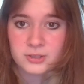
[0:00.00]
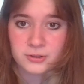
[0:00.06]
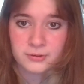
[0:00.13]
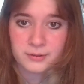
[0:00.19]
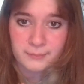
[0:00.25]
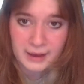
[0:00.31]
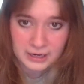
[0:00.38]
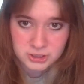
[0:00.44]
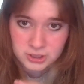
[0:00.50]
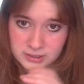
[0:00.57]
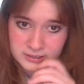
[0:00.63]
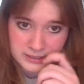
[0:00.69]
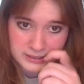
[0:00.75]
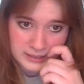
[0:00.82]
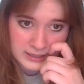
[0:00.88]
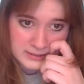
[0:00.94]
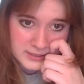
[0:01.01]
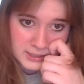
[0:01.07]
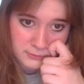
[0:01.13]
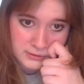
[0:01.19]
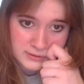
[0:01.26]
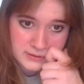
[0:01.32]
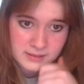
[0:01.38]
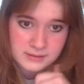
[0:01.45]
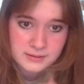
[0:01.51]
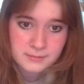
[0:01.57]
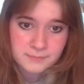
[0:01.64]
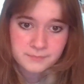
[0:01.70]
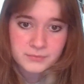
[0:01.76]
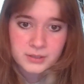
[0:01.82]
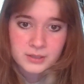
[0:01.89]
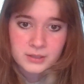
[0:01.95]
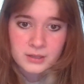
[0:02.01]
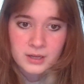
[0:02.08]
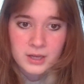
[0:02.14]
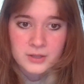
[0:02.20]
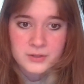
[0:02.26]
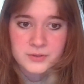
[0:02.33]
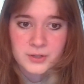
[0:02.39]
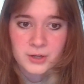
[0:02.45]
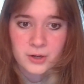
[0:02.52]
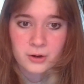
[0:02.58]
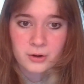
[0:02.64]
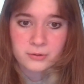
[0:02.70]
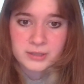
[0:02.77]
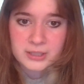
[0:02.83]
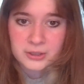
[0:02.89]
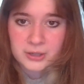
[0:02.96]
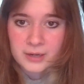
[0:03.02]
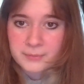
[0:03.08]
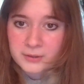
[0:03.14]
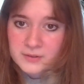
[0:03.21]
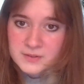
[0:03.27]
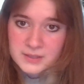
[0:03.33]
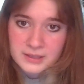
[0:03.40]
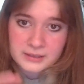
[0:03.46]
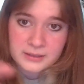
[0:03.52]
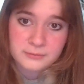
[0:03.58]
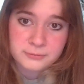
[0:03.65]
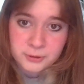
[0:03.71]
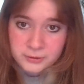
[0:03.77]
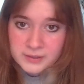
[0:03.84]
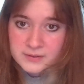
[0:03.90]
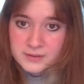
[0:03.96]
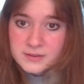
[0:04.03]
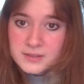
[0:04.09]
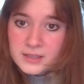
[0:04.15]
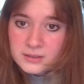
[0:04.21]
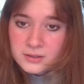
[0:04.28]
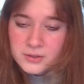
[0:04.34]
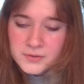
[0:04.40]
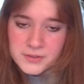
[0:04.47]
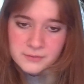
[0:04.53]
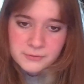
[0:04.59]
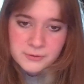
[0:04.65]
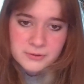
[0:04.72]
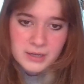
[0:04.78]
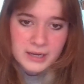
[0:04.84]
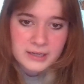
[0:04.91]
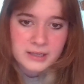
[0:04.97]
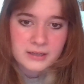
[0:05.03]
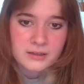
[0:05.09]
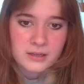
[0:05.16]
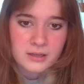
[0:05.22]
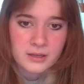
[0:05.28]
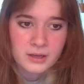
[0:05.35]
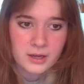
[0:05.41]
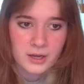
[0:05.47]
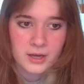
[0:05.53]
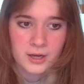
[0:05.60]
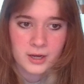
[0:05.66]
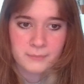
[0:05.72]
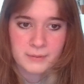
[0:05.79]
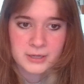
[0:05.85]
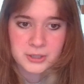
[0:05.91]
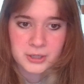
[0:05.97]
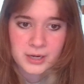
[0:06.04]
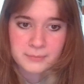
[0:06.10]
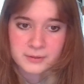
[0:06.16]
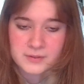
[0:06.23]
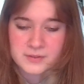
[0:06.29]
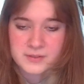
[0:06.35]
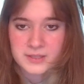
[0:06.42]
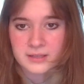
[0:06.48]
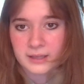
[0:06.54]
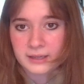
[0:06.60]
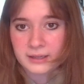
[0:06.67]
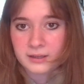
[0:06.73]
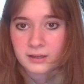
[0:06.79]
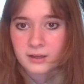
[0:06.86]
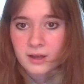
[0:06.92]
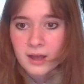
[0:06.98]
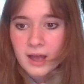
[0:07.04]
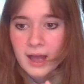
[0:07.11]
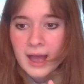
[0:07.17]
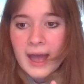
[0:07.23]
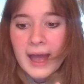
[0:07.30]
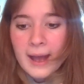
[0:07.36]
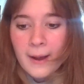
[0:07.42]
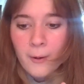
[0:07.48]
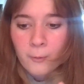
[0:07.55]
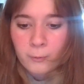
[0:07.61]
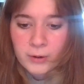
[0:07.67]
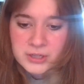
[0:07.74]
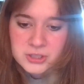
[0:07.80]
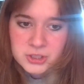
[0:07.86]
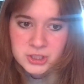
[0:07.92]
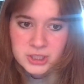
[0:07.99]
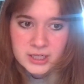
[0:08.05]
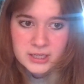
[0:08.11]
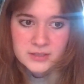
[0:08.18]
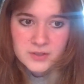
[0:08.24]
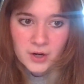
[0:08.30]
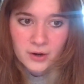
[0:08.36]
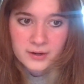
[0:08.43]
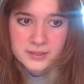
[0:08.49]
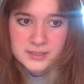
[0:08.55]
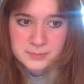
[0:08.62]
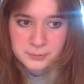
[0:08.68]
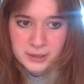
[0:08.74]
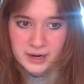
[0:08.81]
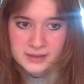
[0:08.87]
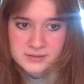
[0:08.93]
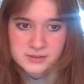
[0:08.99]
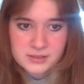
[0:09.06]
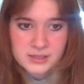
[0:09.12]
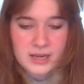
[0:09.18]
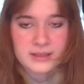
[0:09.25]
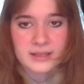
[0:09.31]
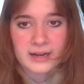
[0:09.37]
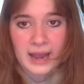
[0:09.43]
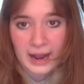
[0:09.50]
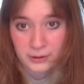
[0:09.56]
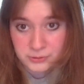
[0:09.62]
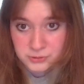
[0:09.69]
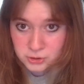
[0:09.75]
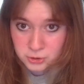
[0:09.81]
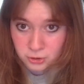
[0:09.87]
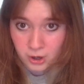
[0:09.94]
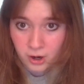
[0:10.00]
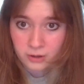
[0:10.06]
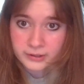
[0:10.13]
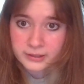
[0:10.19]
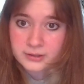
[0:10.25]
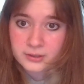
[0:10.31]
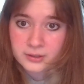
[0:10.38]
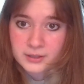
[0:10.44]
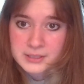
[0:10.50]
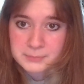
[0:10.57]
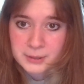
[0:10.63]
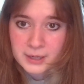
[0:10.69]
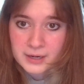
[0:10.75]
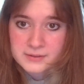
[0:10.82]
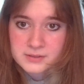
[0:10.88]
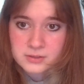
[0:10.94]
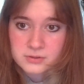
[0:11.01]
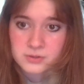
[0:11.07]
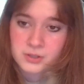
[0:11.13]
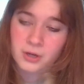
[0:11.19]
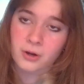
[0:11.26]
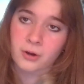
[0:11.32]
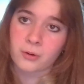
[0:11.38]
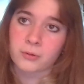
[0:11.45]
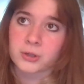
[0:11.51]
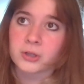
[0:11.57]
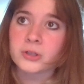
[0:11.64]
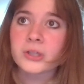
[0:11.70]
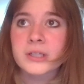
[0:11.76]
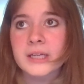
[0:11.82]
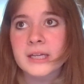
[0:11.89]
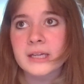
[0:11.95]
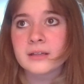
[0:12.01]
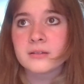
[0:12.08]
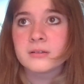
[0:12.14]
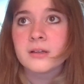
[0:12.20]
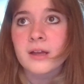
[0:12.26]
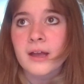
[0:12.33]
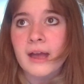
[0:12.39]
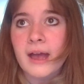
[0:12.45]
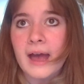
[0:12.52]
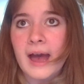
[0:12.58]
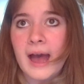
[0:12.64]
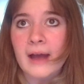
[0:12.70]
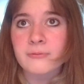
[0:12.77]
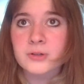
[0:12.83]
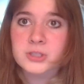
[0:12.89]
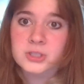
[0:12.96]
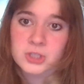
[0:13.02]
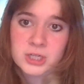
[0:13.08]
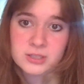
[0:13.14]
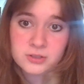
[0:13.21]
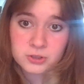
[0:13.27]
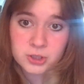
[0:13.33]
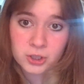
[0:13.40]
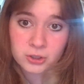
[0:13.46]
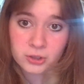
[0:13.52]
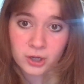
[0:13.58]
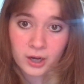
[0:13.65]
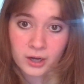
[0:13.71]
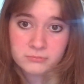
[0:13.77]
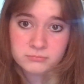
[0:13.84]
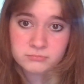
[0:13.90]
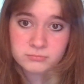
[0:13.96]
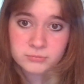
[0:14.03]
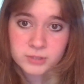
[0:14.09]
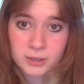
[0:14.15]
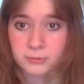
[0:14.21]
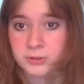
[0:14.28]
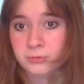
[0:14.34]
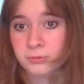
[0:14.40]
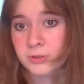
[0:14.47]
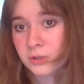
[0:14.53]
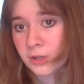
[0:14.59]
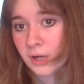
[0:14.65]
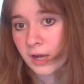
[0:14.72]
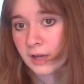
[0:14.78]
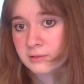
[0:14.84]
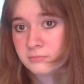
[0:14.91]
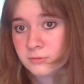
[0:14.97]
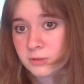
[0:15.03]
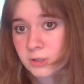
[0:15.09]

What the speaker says: to the matching DNA sequences. So then you're able to see like the fluorescent signals if you dyed it, and you're able to see like which genes are expressed and then how strongly they're expressed. So you're looking at which genes are turned on and which ones are not,